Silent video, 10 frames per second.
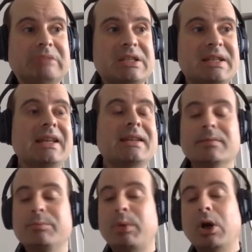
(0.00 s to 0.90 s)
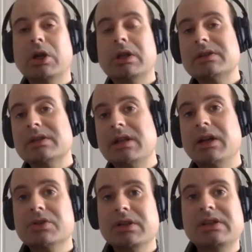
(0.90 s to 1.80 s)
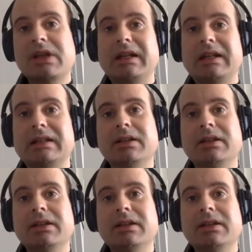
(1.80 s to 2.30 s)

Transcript: seeing some bargains and actually signing